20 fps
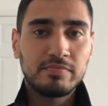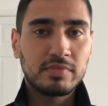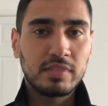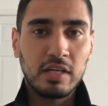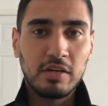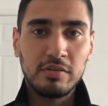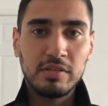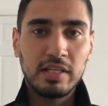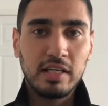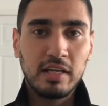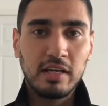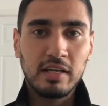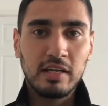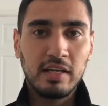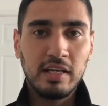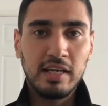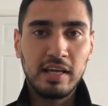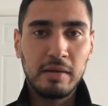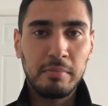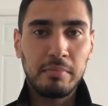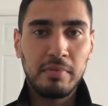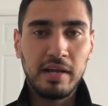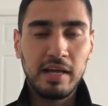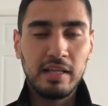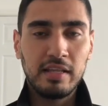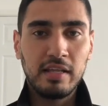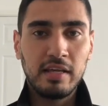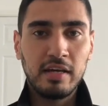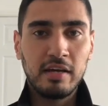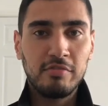I don't think he can play
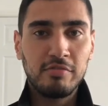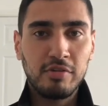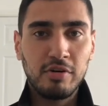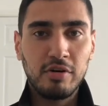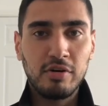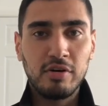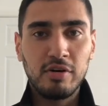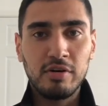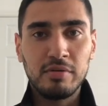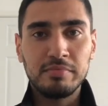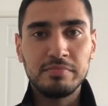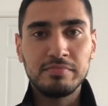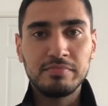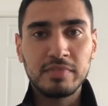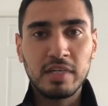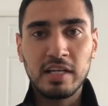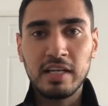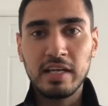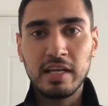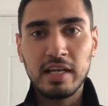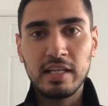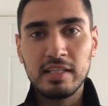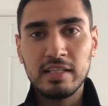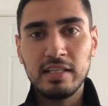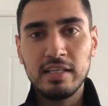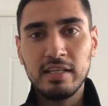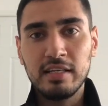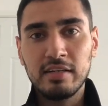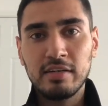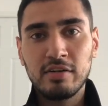there. I didn't get
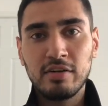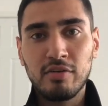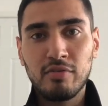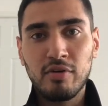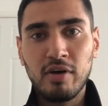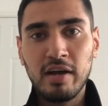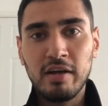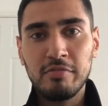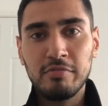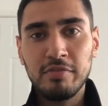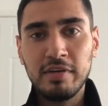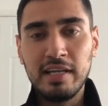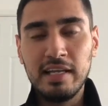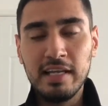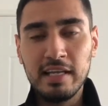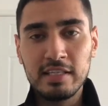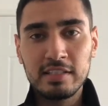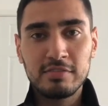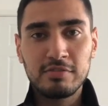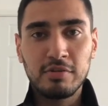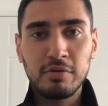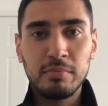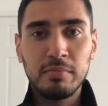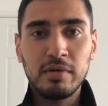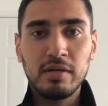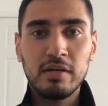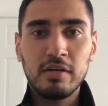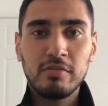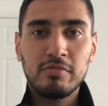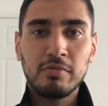the right feelings from
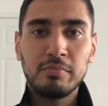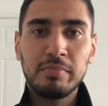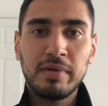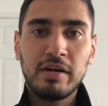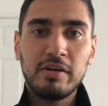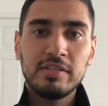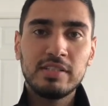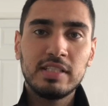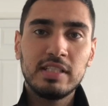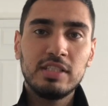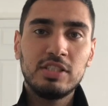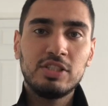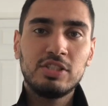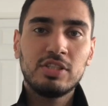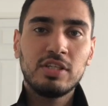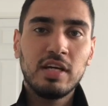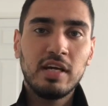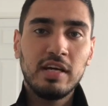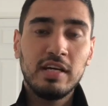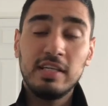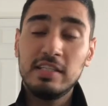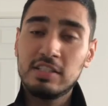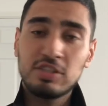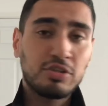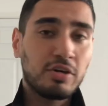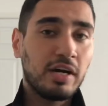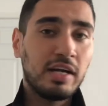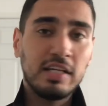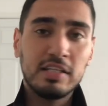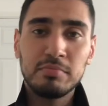Perisic. He's
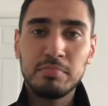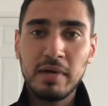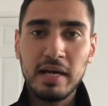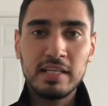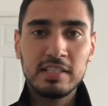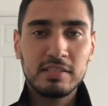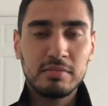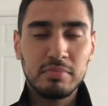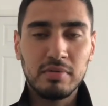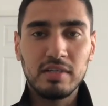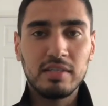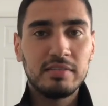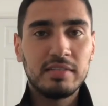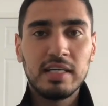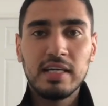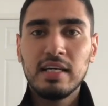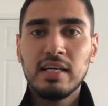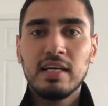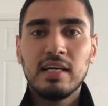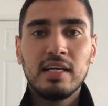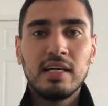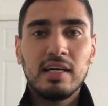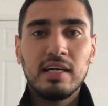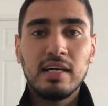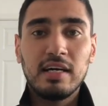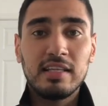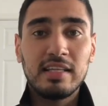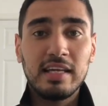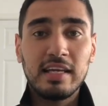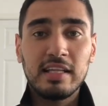tried his best, but
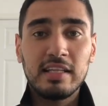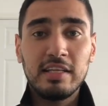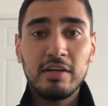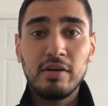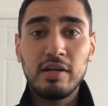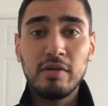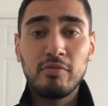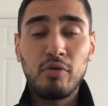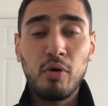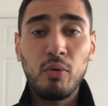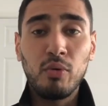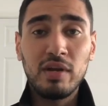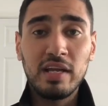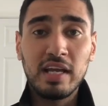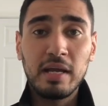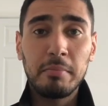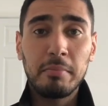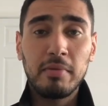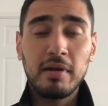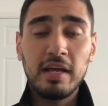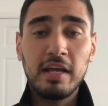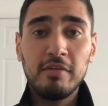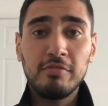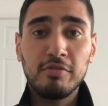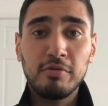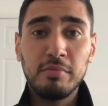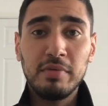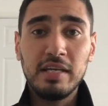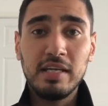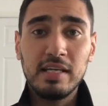I think the only role he can play
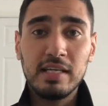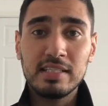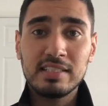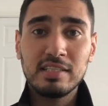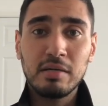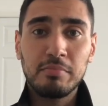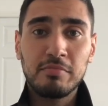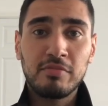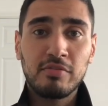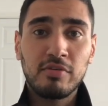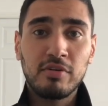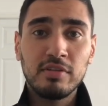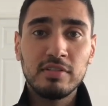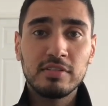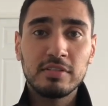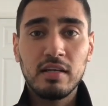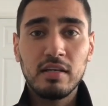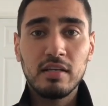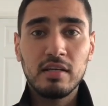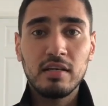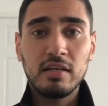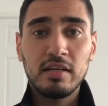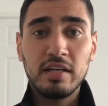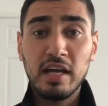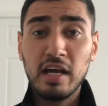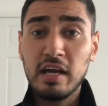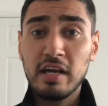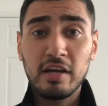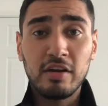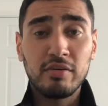for me is up front.
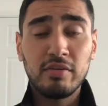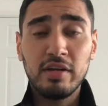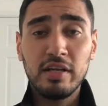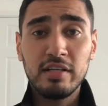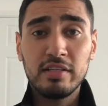Yeah, I agree.